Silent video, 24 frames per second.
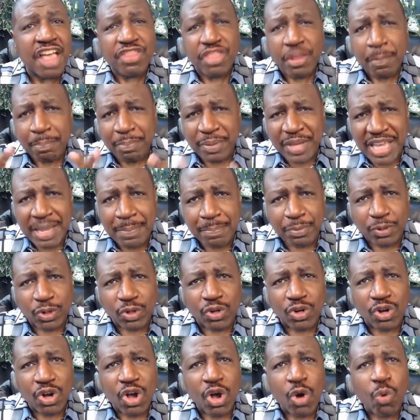the
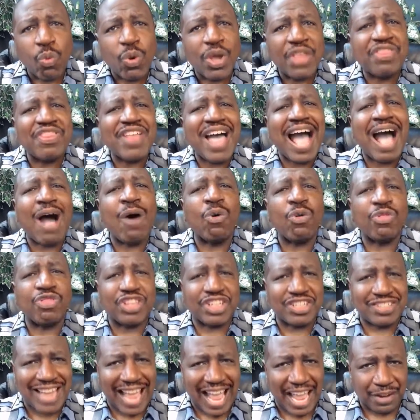people without the
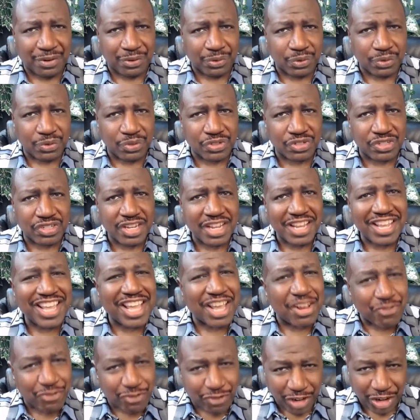titles
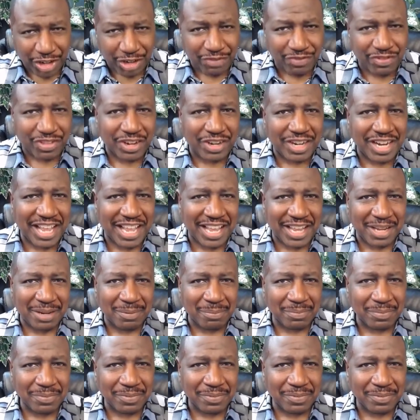in front of their name.